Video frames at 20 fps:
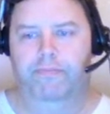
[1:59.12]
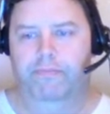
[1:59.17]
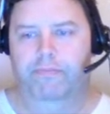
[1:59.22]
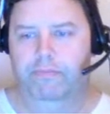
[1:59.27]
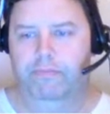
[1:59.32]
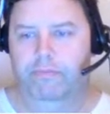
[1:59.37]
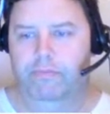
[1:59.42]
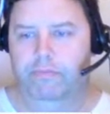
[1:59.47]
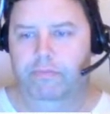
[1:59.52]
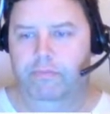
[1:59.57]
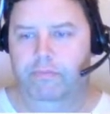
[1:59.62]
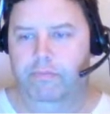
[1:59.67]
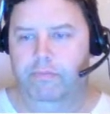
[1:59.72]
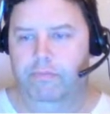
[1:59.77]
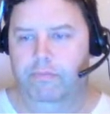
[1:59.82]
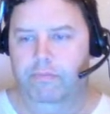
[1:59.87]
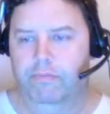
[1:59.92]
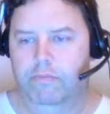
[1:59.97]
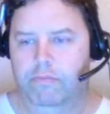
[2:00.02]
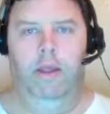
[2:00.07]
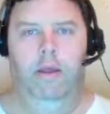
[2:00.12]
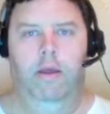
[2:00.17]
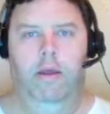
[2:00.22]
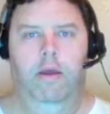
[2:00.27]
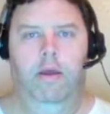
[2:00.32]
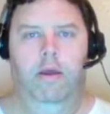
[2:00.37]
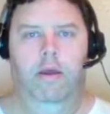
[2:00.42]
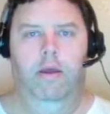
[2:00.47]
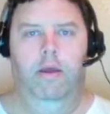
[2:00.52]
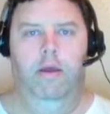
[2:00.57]

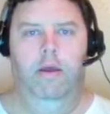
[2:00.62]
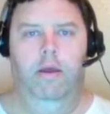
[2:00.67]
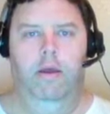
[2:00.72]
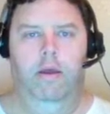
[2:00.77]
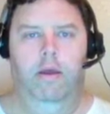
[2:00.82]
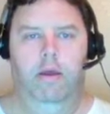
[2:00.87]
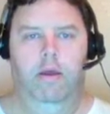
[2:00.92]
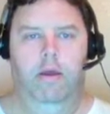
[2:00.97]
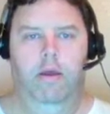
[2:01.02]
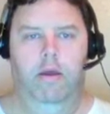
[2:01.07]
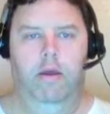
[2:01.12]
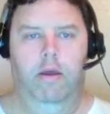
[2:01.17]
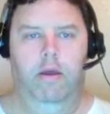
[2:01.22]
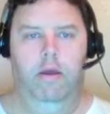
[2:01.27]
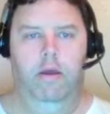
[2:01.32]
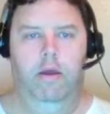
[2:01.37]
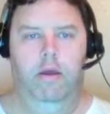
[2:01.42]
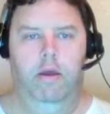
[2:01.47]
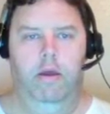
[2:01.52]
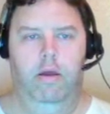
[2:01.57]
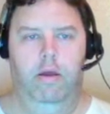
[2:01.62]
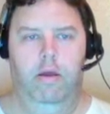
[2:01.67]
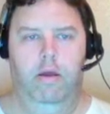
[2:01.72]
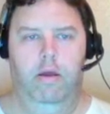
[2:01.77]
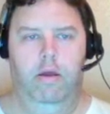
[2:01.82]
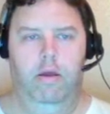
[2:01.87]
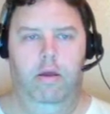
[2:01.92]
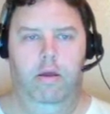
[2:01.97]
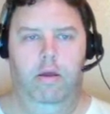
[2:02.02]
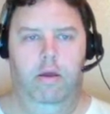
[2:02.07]

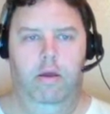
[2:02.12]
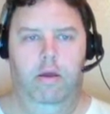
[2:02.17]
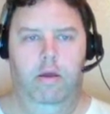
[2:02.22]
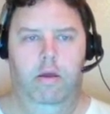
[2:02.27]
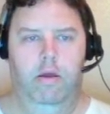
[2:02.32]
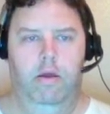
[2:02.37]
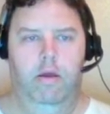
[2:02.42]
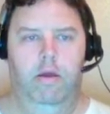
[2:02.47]
[no speech]